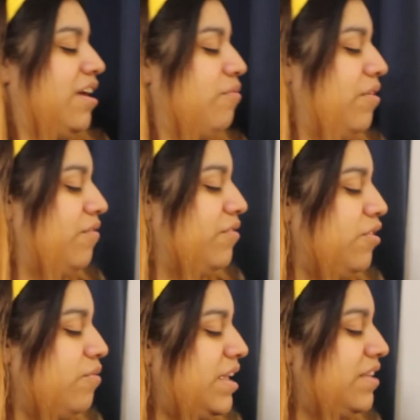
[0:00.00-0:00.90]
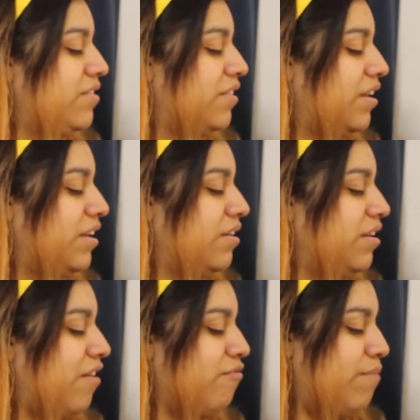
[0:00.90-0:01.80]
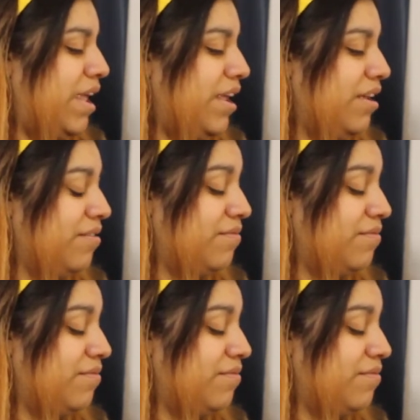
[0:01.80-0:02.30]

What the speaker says: with New East, Love Me.